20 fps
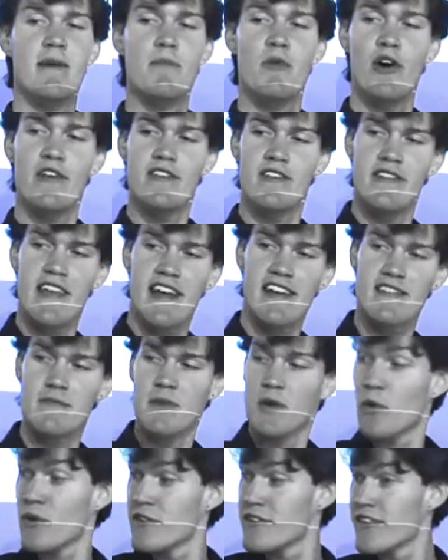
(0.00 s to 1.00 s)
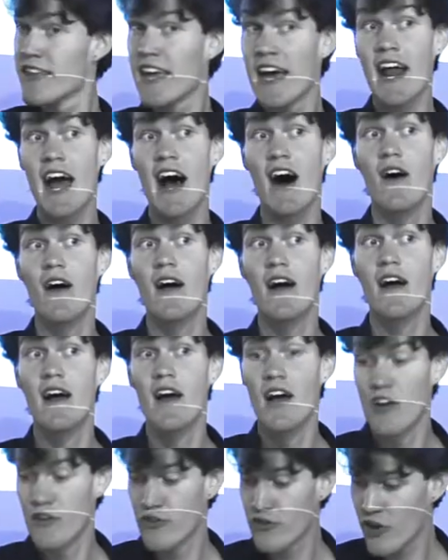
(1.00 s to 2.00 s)
the person next to me wanted to get out.
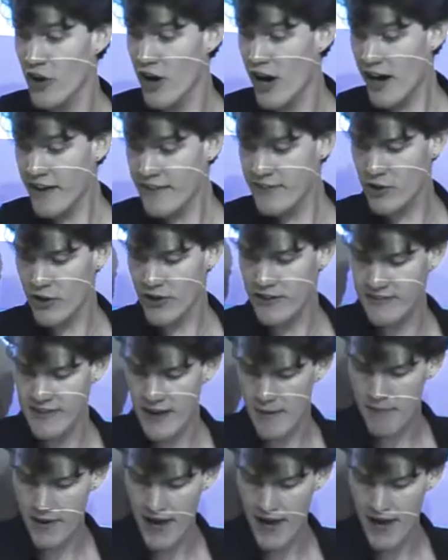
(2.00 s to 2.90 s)
So I took a step